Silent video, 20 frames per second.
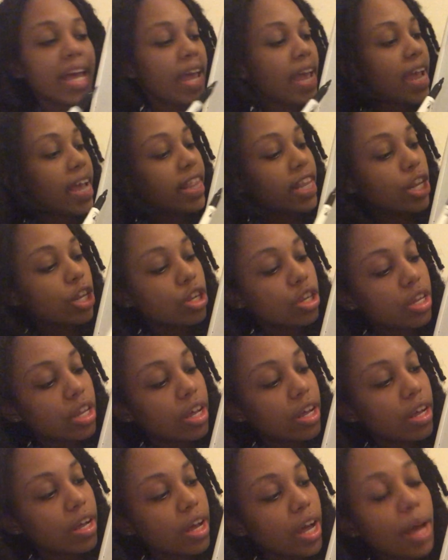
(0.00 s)
And then
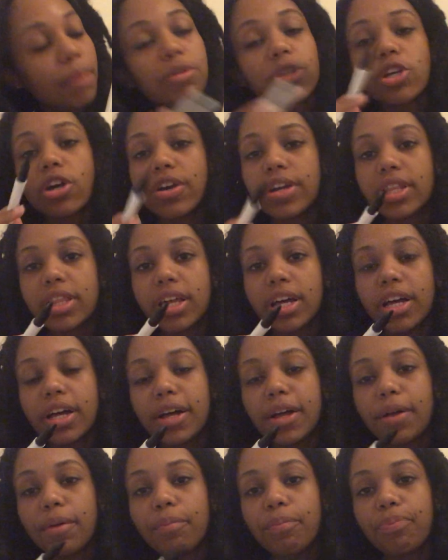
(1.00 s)

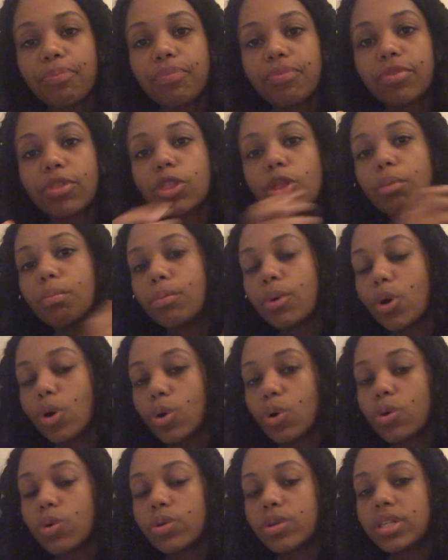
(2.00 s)
the
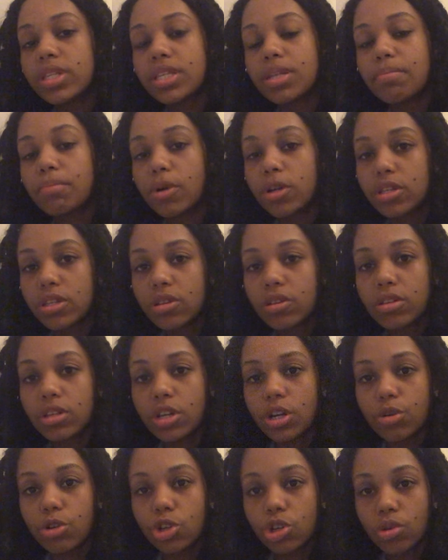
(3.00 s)
bones, the muscles in
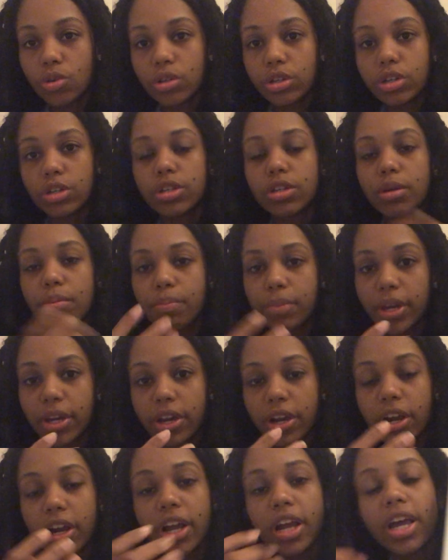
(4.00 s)
our shoulders are
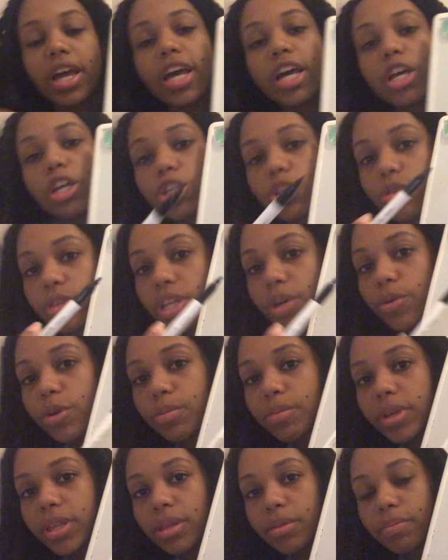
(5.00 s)
bigger, so they would
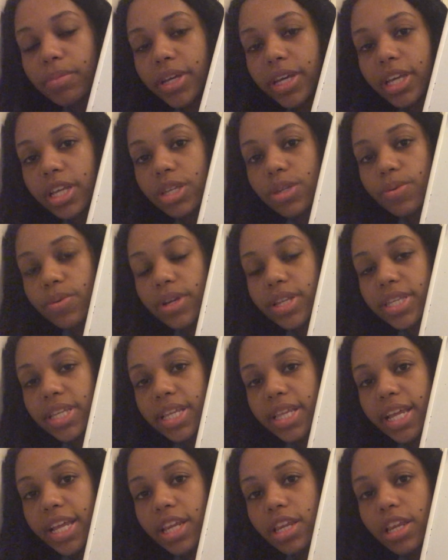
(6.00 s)
be the biggest ones. And
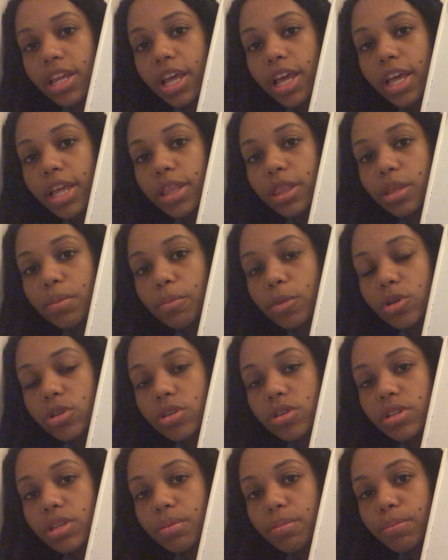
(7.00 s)
then the
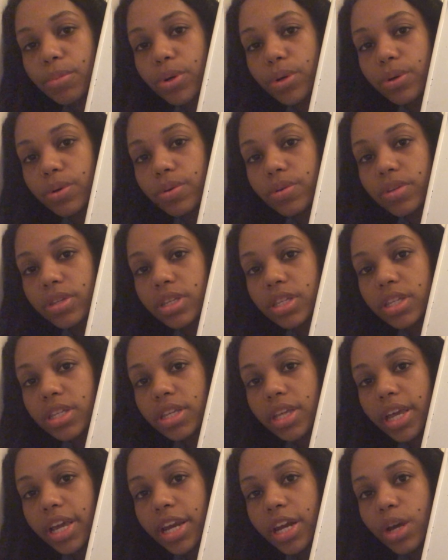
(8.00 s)
muscles and bones
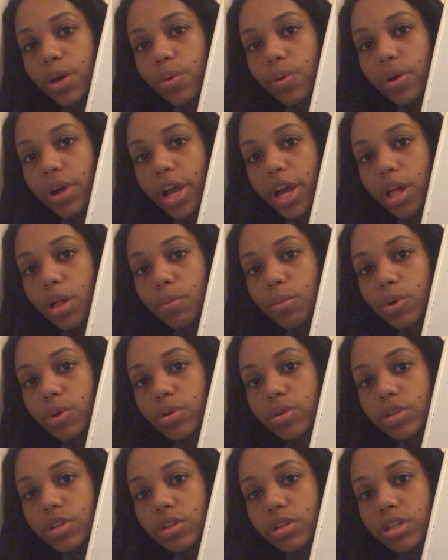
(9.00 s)
in our
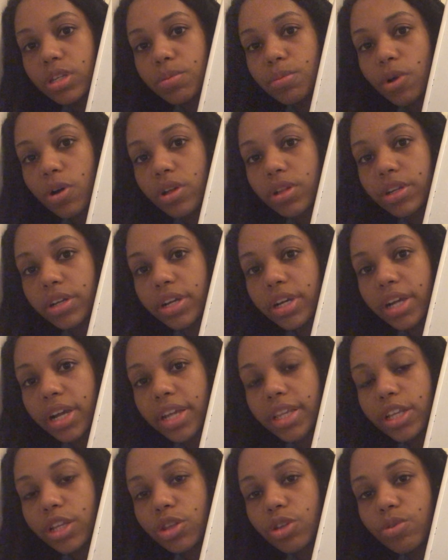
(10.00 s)
elbows are smaller,
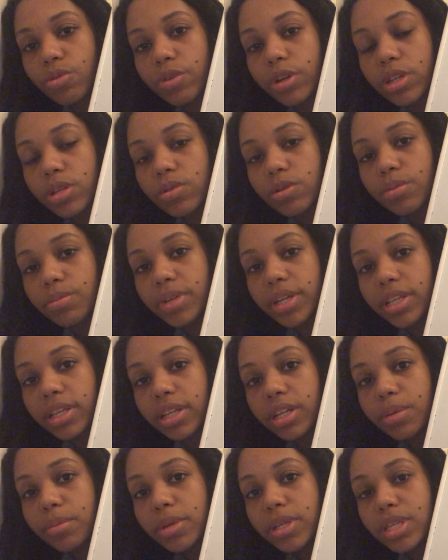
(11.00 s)
and then the wrist would be a
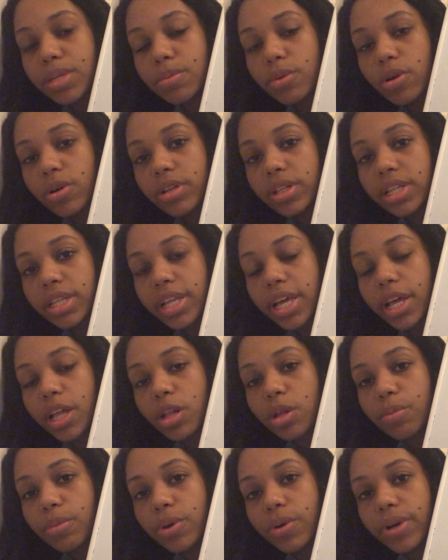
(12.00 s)
little bit smaller than the
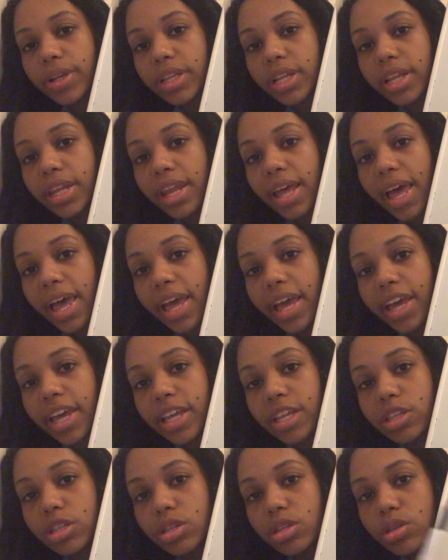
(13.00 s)
elbow, and then the
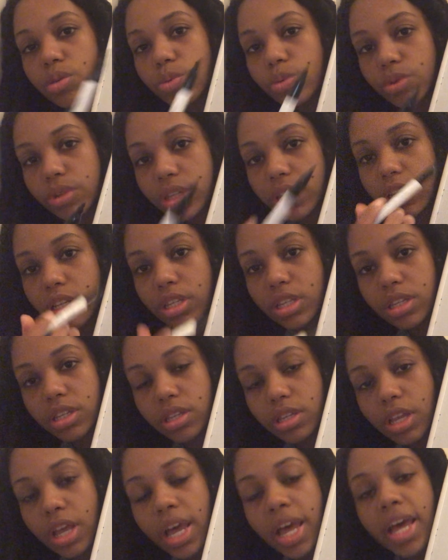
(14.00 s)
hands would, these
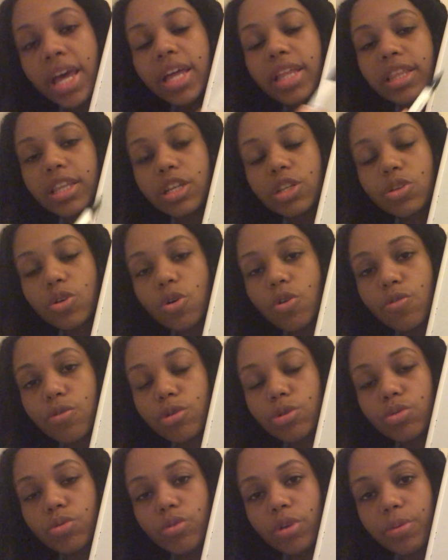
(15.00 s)

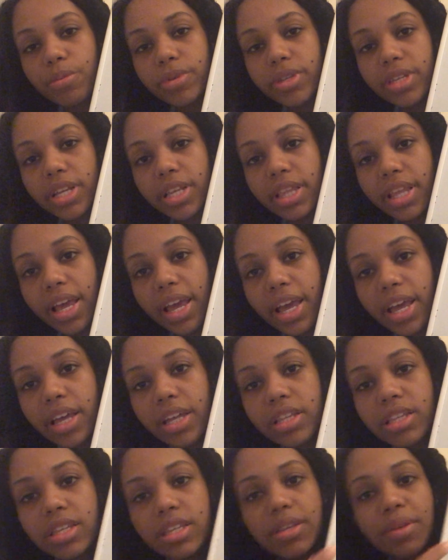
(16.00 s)
ovals would represent the
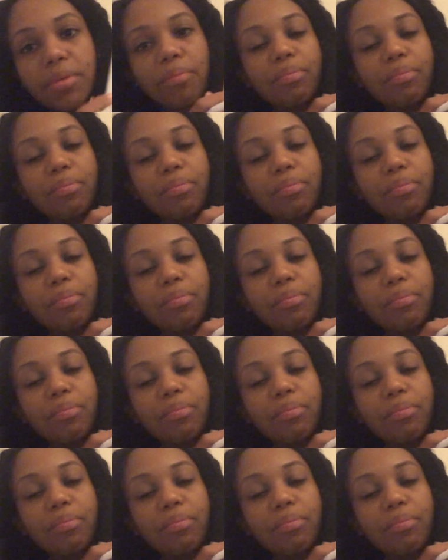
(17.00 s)
hands.